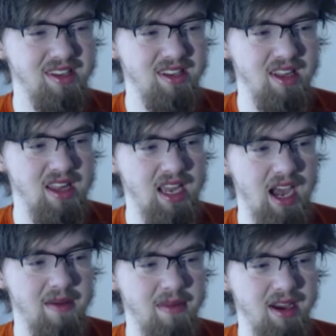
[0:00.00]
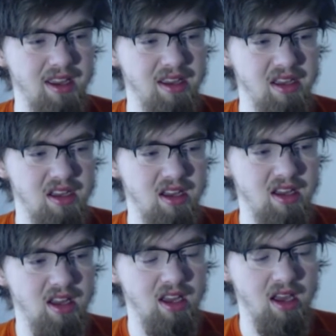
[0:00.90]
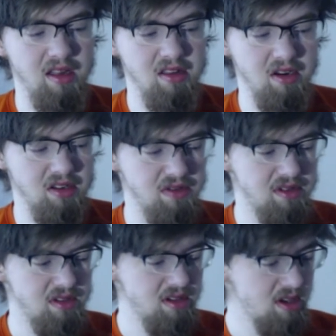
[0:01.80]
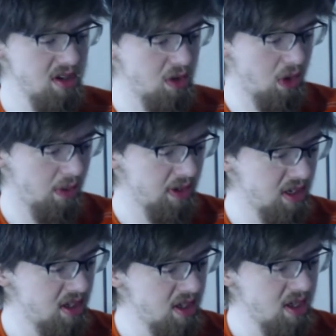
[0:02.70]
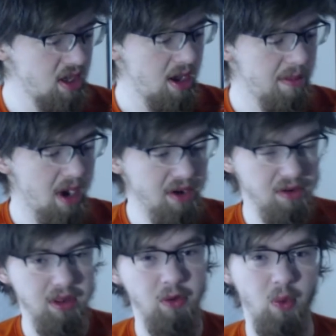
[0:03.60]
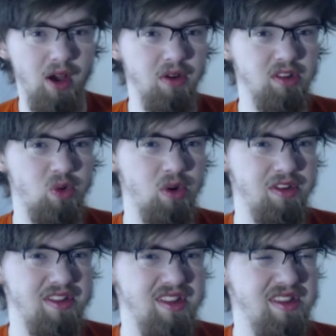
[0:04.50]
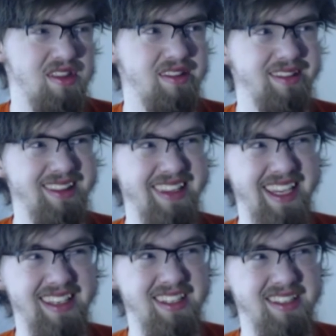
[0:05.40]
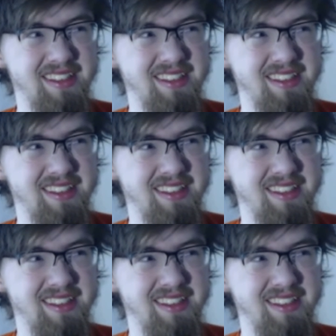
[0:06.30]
Because I started growing moderately well towards late